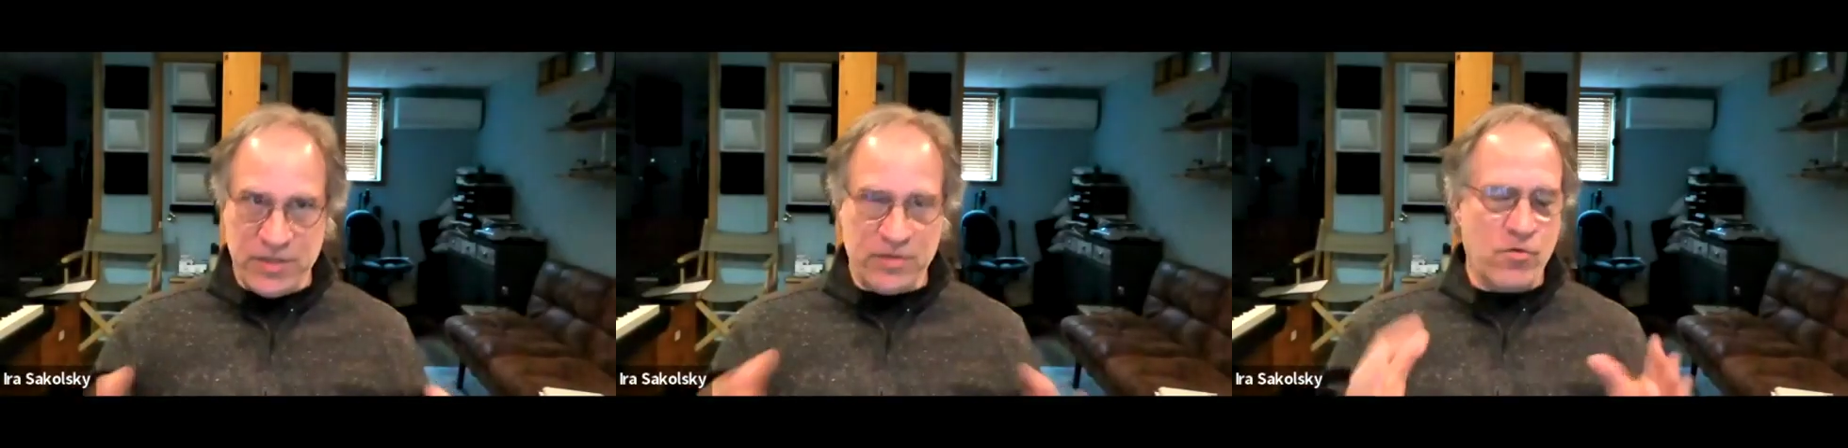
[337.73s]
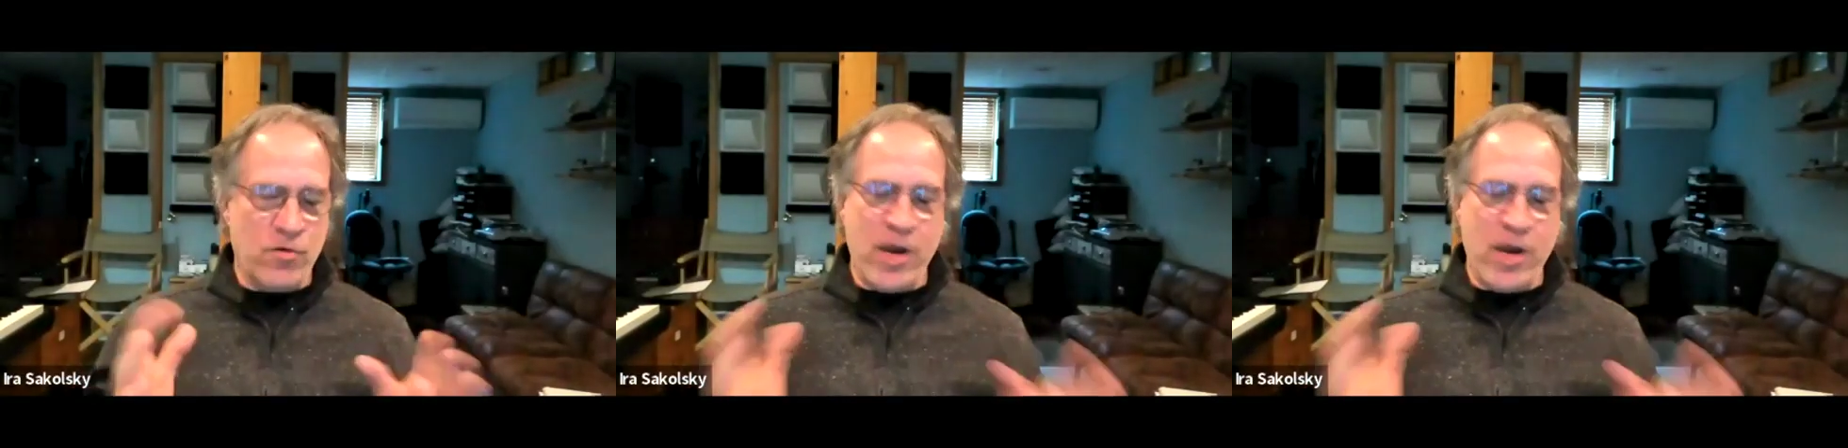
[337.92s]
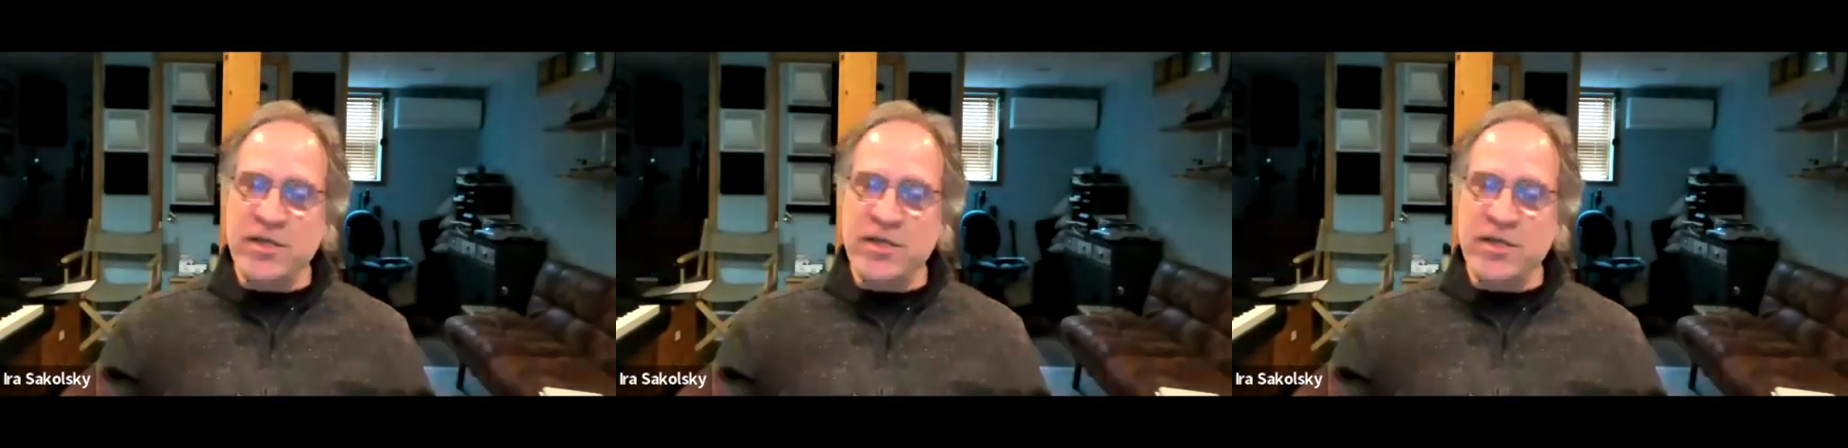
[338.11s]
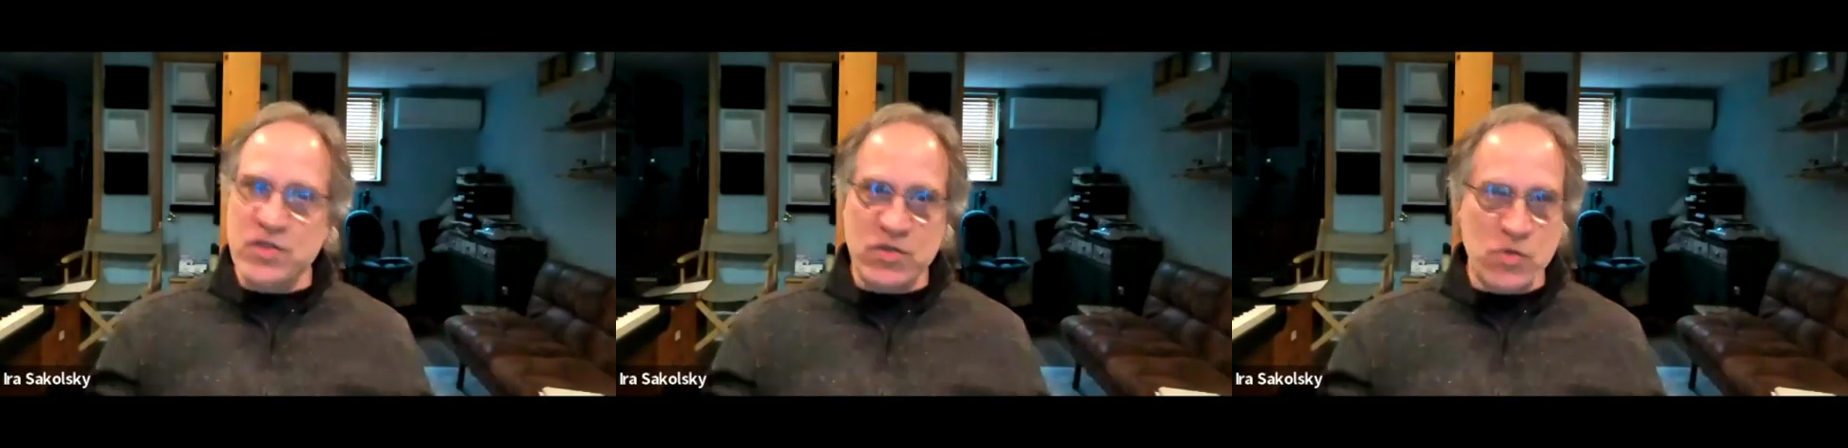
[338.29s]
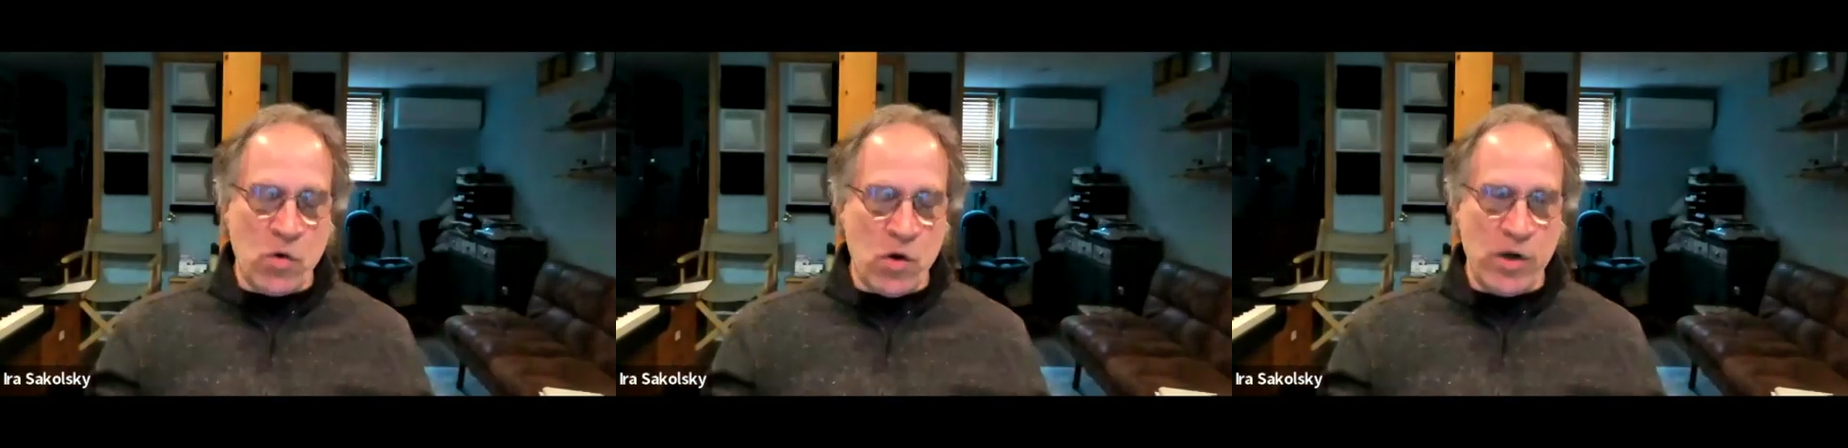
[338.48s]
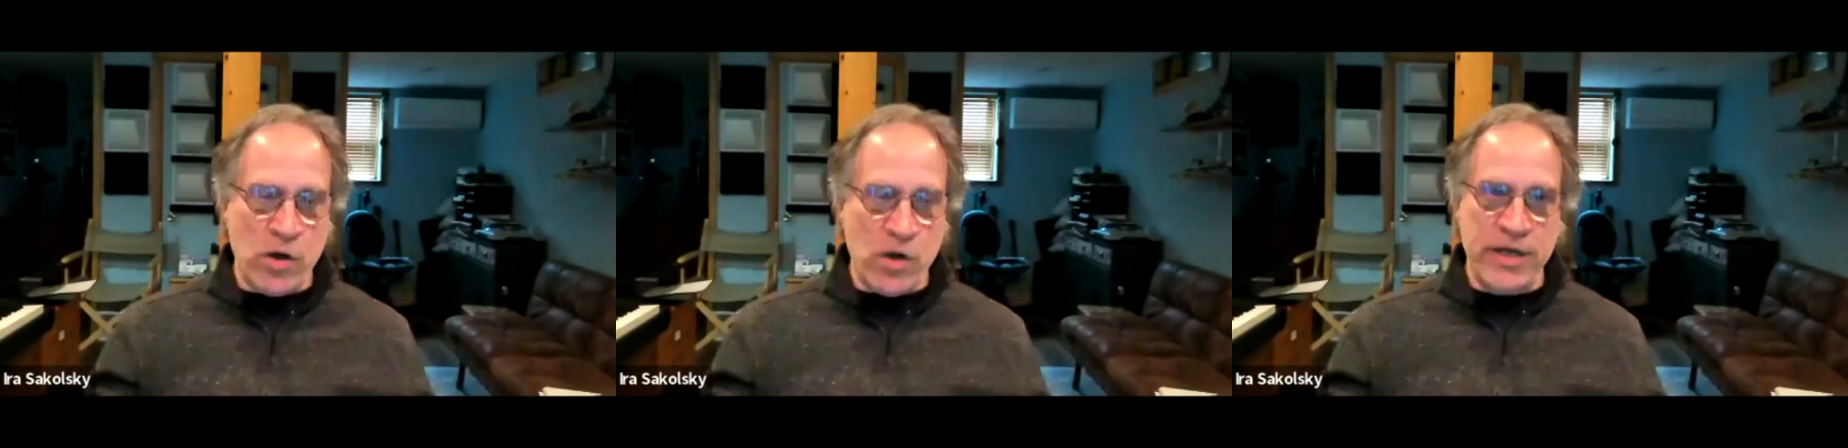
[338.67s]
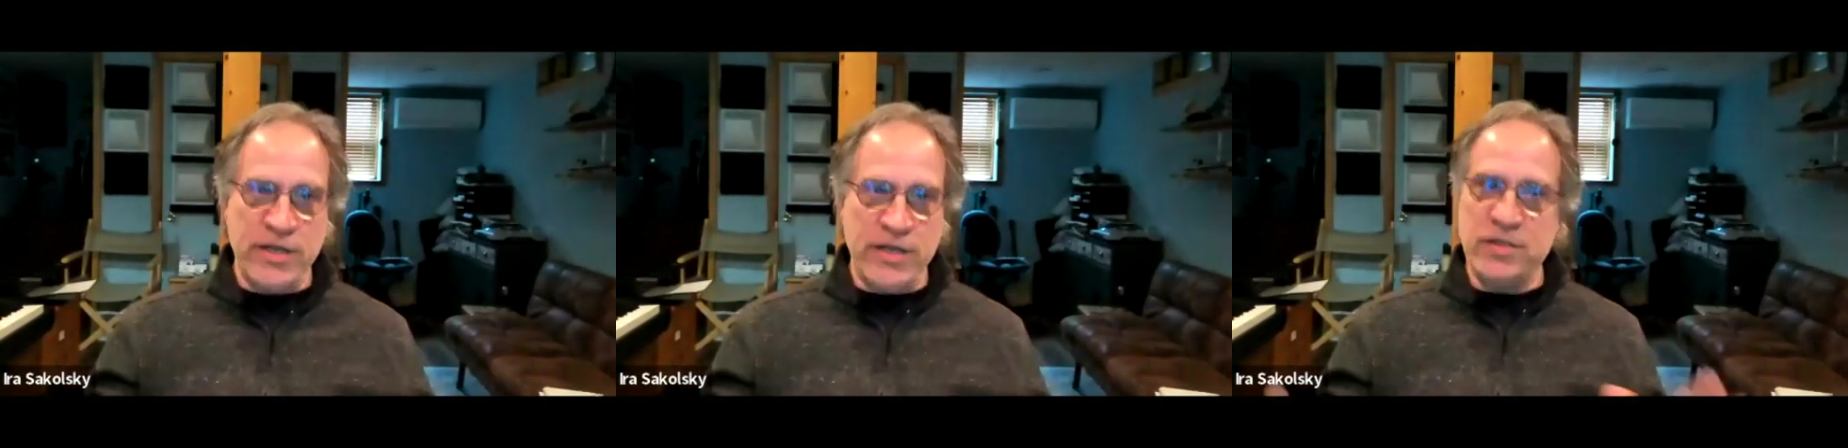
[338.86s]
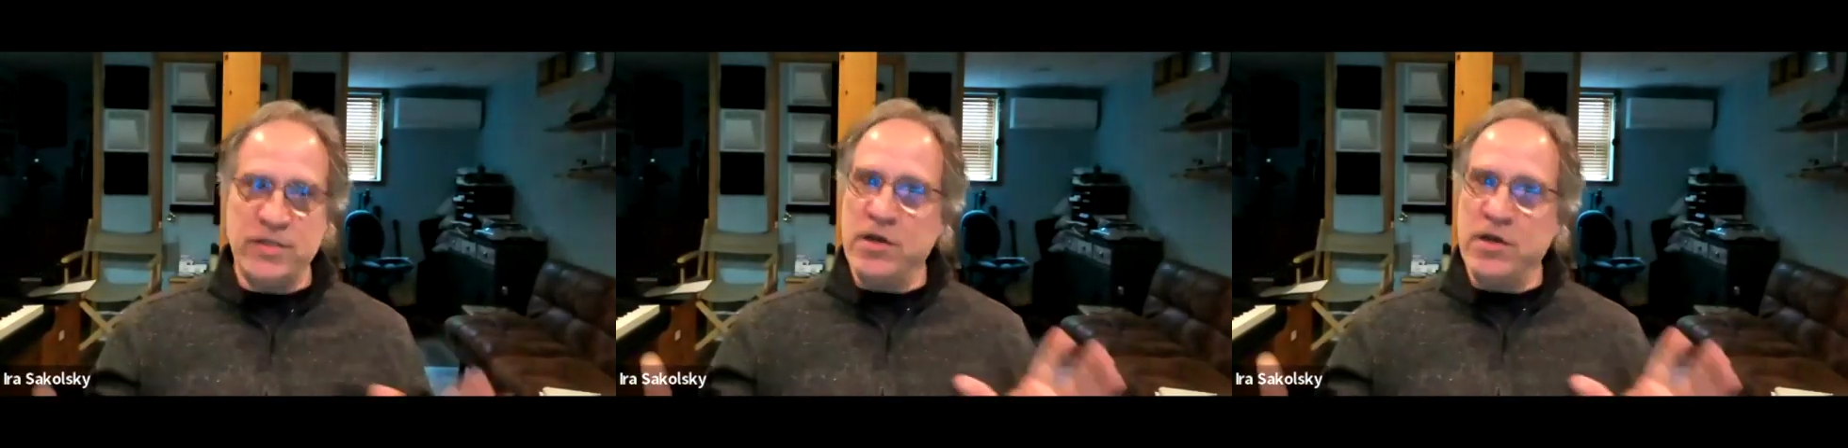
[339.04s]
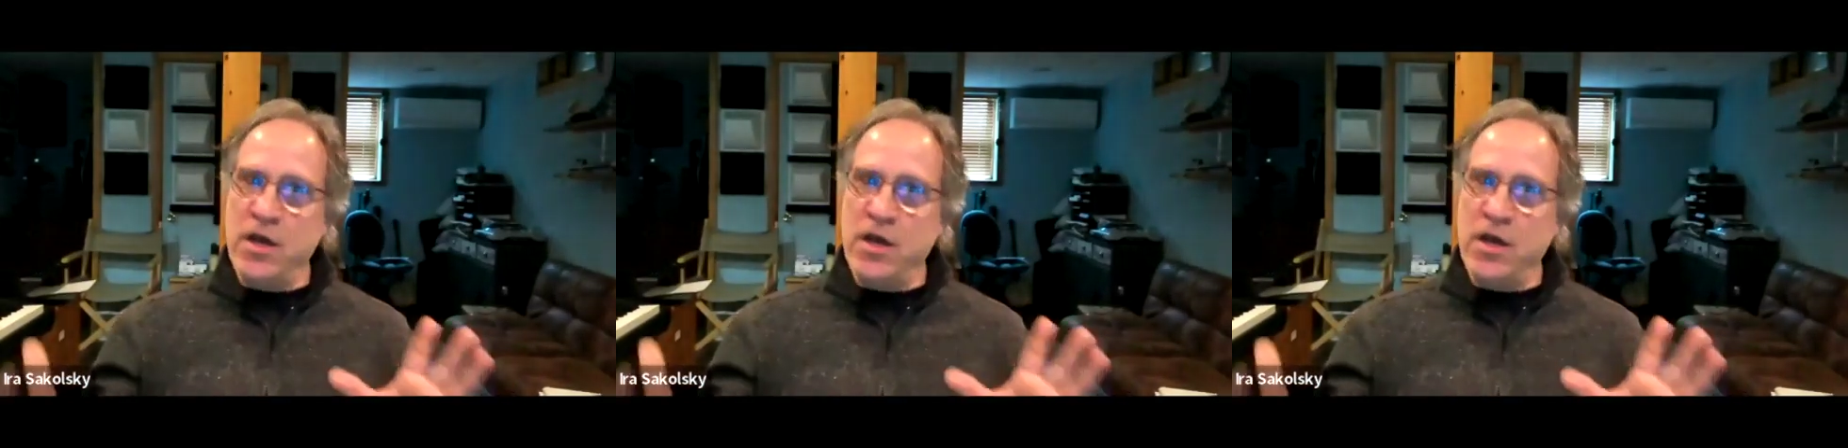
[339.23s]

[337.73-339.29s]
great stories,